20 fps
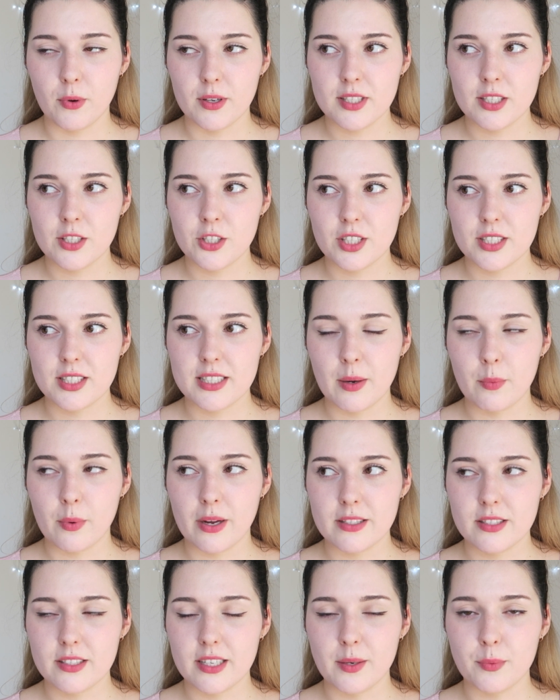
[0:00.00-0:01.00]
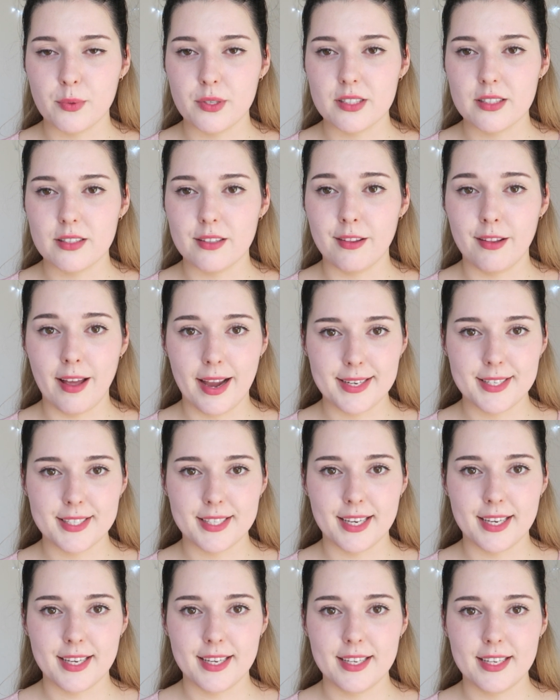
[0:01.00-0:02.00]
wasn't just that one side was
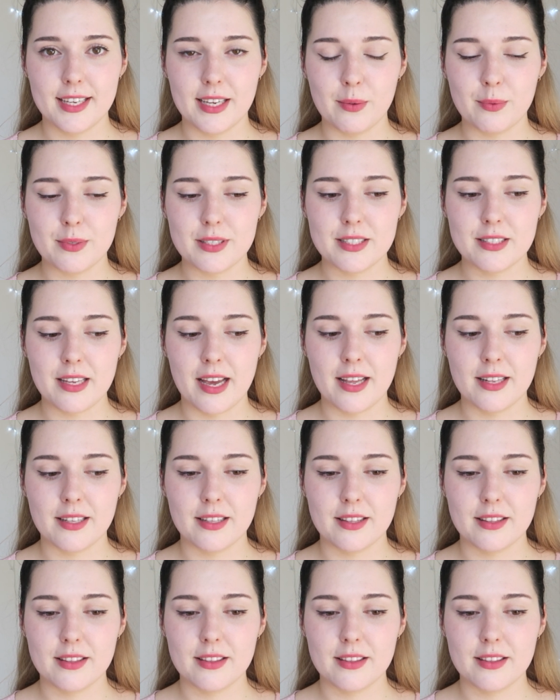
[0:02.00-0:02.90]
lighter, it was that